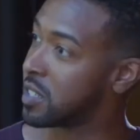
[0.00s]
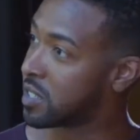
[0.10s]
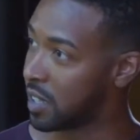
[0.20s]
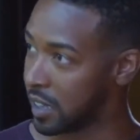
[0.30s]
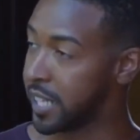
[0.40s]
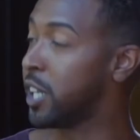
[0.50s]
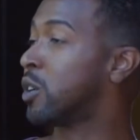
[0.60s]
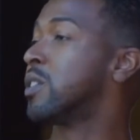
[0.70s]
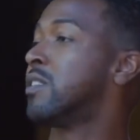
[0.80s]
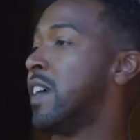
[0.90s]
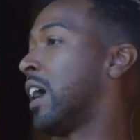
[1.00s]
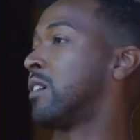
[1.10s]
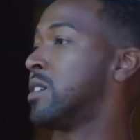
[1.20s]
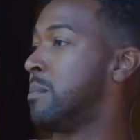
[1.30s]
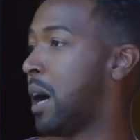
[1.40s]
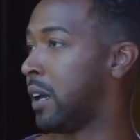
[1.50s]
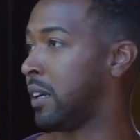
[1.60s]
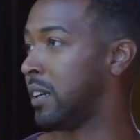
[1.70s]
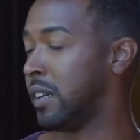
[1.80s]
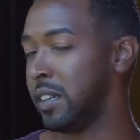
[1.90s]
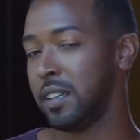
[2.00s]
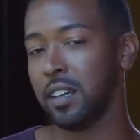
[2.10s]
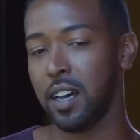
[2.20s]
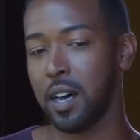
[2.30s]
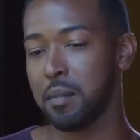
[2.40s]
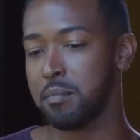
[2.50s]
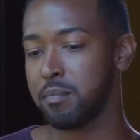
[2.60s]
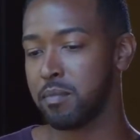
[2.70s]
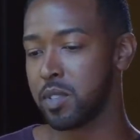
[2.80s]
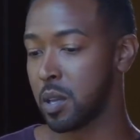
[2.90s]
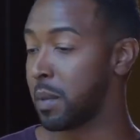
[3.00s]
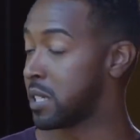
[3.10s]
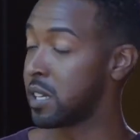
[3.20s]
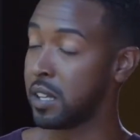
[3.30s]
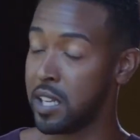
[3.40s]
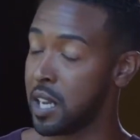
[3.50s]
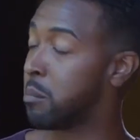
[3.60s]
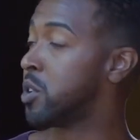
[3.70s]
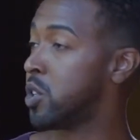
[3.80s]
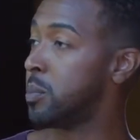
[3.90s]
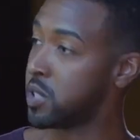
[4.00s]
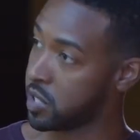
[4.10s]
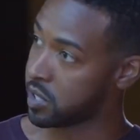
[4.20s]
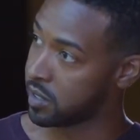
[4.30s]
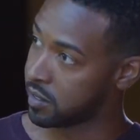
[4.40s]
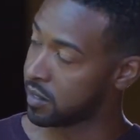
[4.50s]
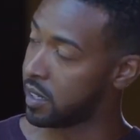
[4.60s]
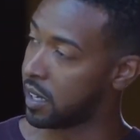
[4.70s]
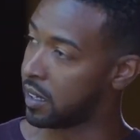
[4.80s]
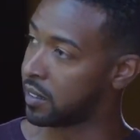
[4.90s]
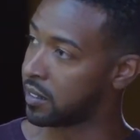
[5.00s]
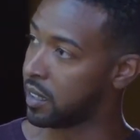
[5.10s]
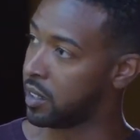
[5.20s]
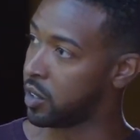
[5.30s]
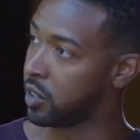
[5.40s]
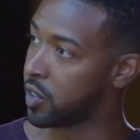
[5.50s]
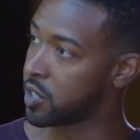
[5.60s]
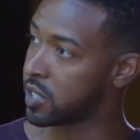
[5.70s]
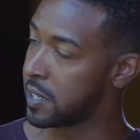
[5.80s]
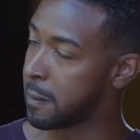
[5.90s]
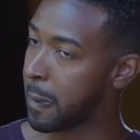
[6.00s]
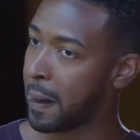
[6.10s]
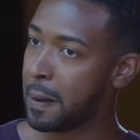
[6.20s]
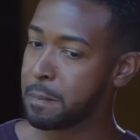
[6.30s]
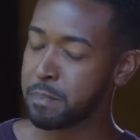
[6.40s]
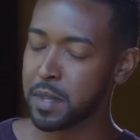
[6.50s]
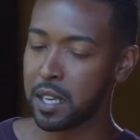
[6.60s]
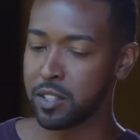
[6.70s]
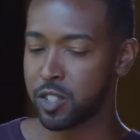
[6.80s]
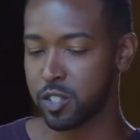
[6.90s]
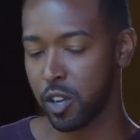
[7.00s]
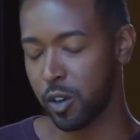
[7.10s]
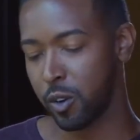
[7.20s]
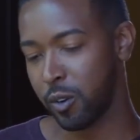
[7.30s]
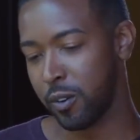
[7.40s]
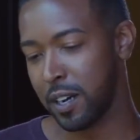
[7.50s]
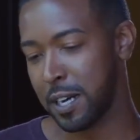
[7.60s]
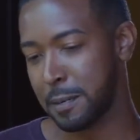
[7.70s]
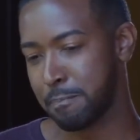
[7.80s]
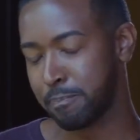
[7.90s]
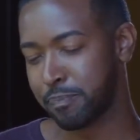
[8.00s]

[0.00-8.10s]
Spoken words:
the leader of the faculty body. Some might say the number 2 position in the university. And so